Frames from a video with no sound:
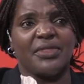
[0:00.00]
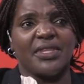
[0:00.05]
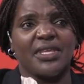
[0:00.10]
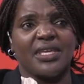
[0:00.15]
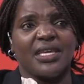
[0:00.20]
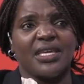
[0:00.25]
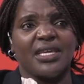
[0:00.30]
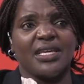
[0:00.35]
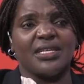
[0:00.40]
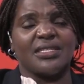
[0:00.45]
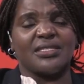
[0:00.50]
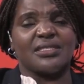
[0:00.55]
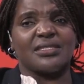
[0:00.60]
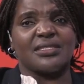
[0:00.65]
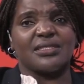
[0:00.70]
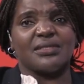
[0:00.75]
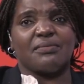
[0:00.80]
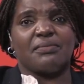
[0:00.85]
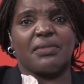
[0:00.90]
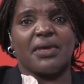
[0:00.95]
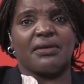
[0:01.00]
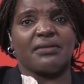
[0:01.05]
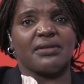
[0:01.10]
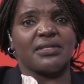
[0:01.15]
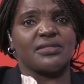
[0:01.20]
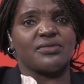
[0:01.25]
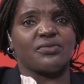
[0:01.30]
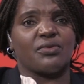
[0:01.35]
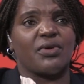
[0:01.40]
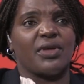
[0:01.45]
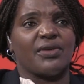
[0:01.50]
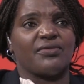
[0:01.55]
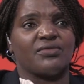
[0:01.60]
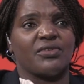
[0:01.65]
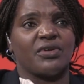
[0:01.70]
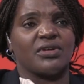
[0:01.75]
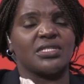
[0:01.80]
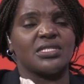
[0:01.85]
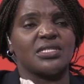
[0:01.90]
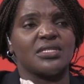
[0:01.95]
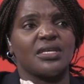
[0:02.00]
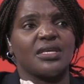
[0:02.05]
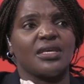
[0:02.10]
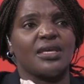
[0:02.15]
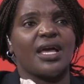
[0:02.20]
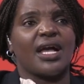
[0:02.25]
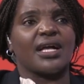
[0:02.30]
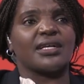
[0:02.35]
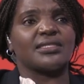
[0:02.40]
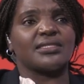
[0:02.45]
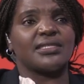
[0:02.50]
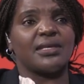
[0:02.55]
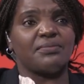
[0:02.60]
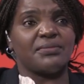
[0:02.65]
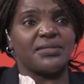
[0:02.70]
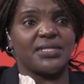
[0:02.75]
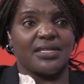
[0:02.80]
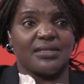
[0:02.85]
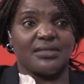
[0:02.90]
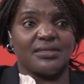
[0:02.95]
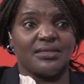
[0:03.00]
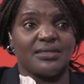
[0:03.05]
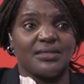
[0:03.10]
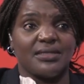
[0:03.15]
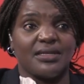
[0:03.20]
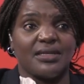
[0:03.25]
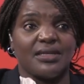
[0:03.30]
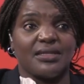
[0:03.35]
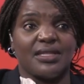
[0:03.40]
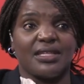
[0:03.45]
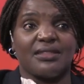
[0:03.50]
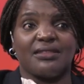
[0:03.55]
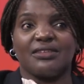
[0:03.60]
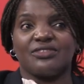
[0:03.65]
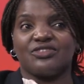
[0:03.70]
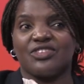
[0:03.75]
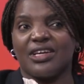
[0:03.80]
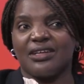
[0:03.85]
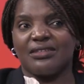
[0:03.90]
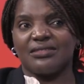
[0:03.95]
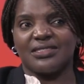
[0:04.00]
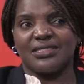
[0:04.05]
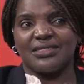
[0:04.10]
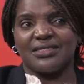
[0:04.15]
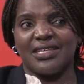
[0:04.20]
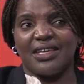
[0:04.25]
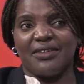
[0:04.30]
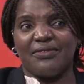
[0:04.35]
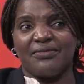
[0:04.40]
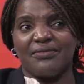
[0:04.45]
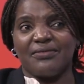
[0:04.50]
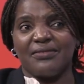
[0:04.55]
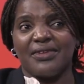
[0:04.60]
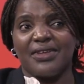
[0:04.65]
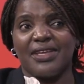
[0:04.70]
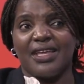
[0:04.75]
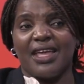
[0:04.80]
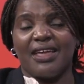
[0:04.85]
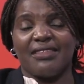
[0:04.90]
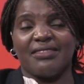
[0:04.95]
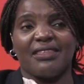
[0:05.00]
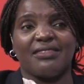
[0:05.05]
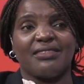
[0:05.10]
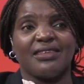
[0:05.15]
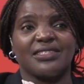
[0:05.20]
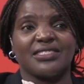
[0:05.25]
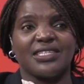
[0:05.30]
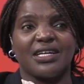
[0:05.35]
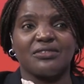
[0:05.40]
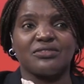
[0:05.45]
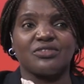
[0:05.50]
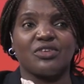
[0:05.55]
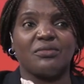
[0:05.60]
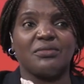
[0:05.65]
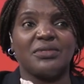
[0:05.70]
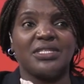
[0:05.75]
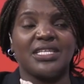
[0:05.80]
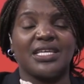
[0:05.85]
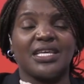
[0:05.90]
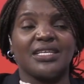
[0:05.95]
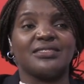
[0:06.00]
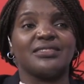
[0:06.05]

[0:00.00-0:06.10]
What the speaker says: It's parents who have not accepted that their child is deaf and that their child communicates in a